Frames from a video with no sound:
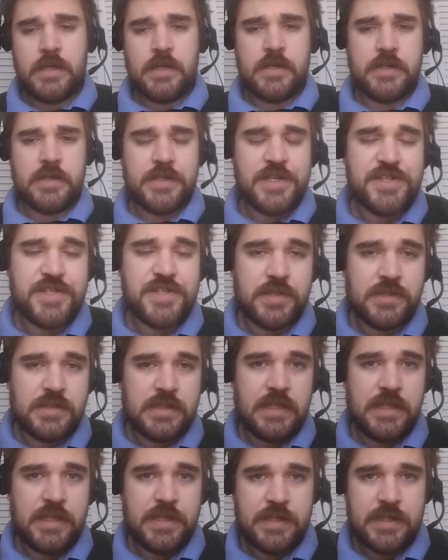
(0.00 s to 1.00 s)

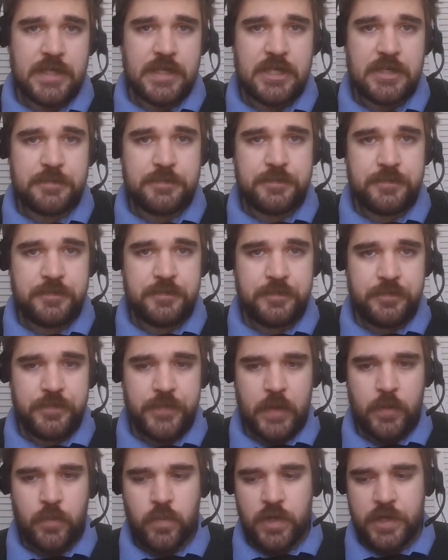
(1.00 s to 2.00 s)
Additionally,
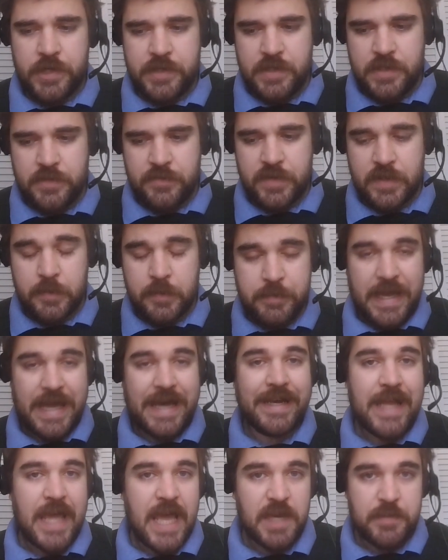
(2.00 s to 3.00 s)
one of the
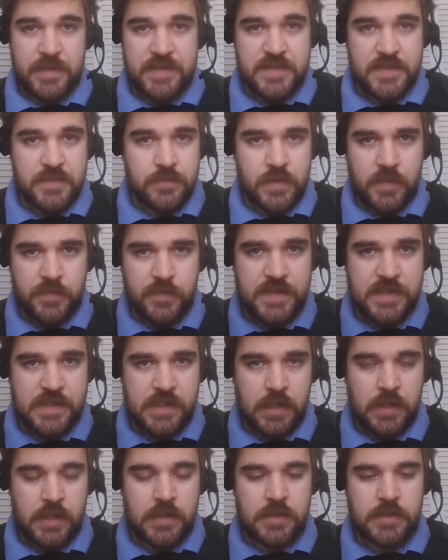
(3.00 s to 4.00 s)
bad habits we've
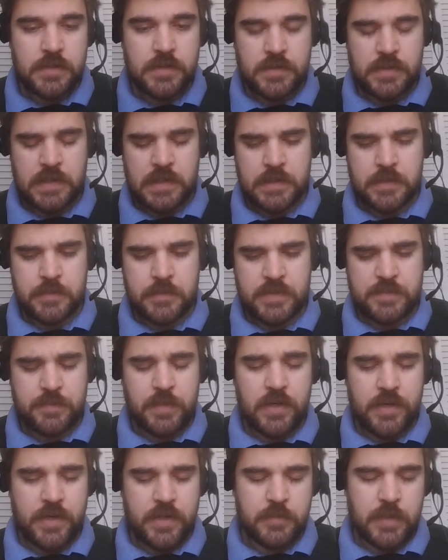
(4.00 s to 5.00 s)
seen as
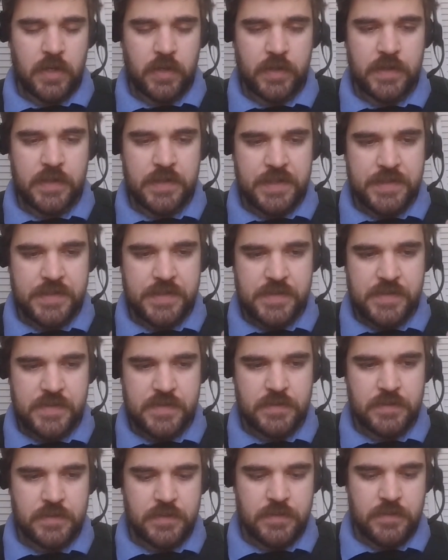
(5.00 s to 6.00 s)
part of the market
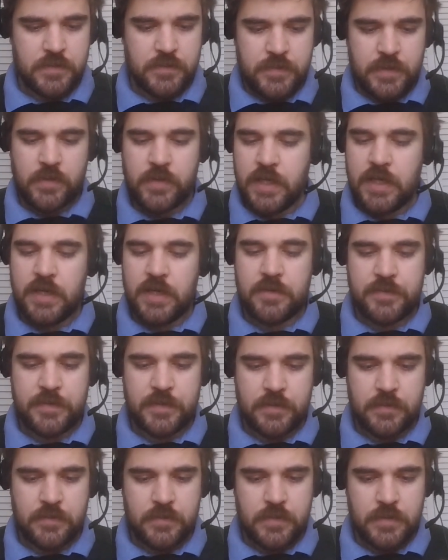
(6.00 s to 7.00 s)
is very
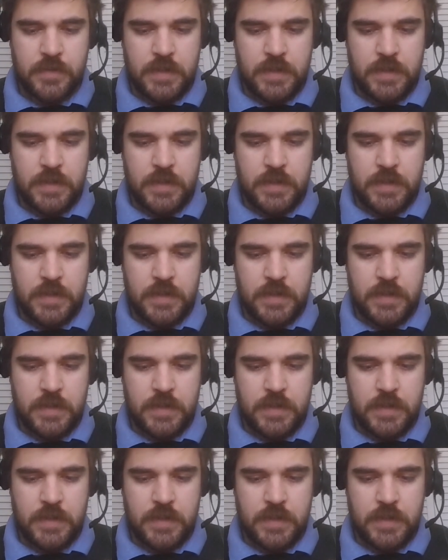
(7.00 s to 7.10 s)
often